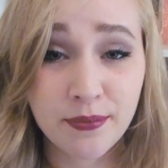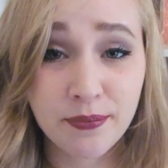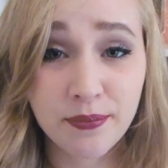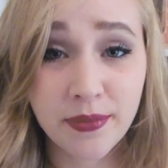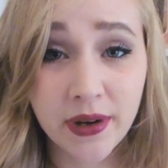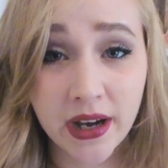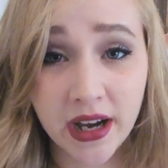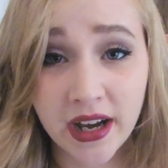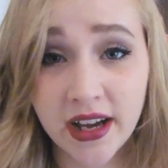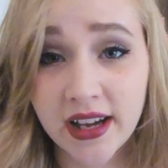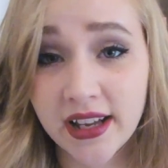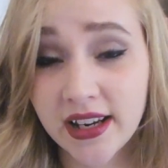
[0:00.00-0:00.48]

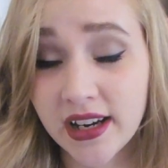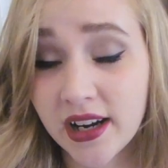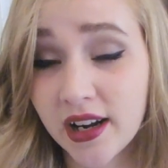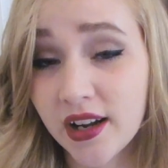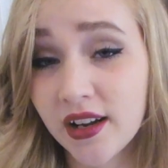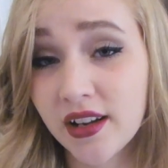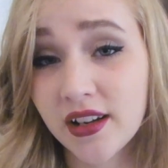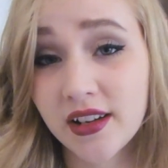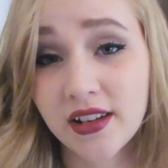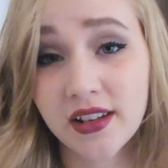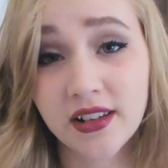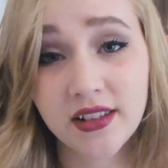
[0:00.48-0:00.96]
But
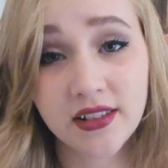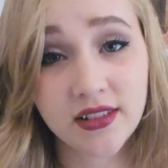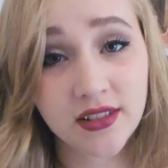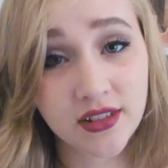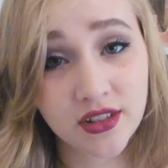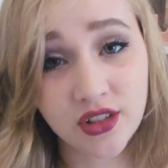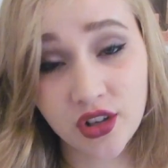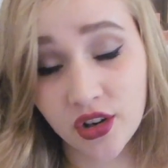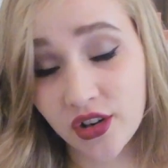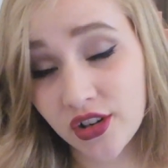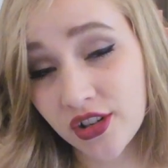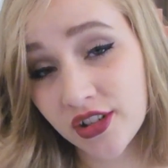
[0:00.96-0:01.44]

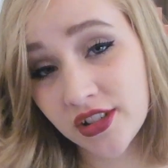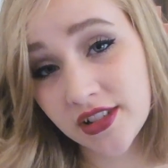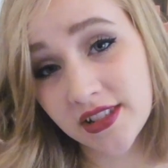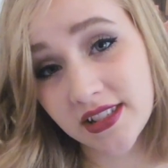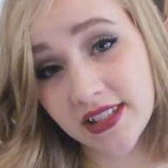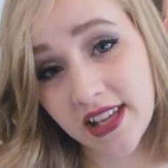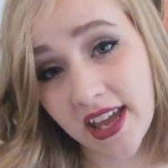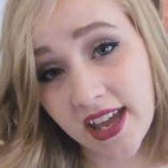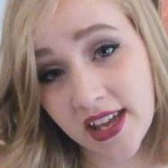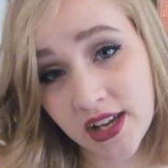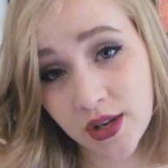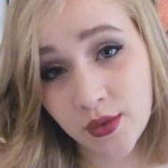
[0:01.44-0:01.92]
don't
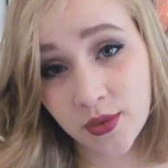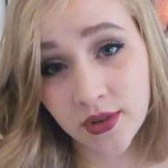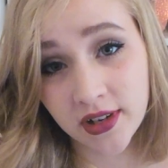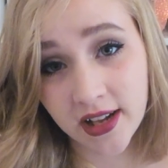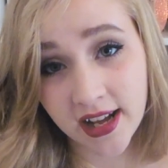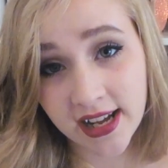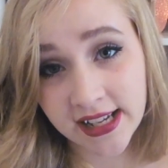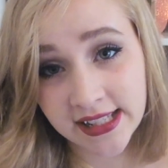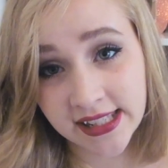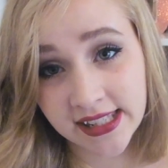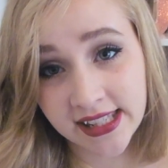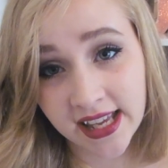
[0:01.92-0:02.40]
take what
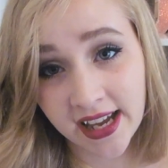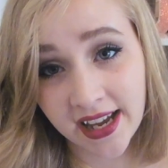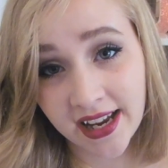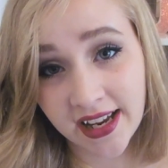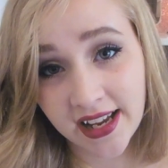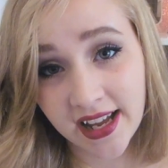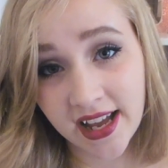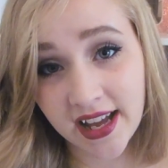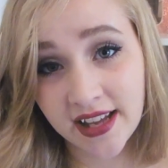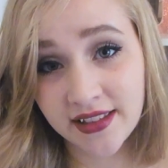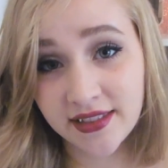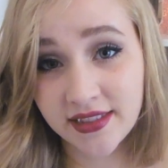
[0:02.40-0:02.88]
I
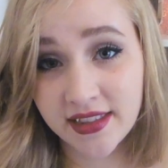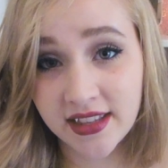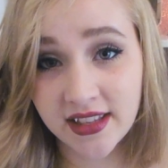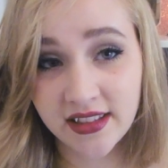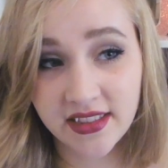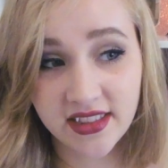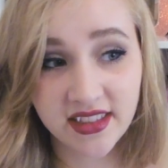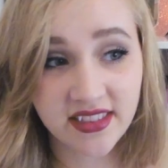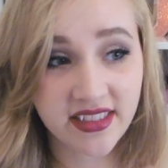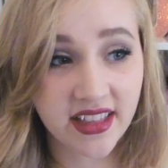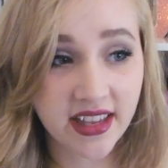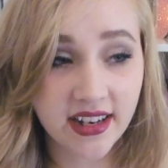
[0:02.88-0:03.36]
say and
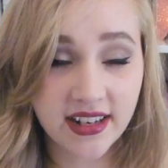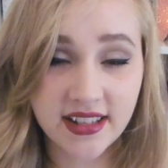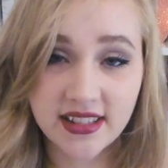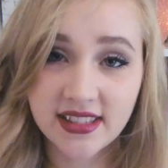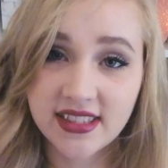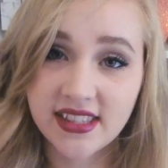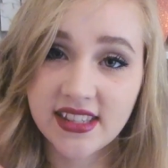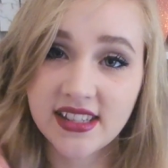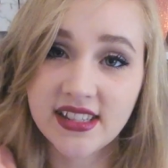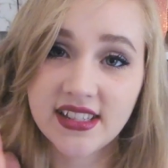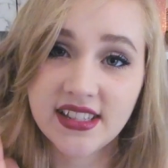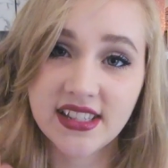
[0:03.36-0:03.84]
think that that
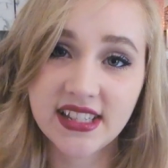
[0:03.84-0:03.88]
is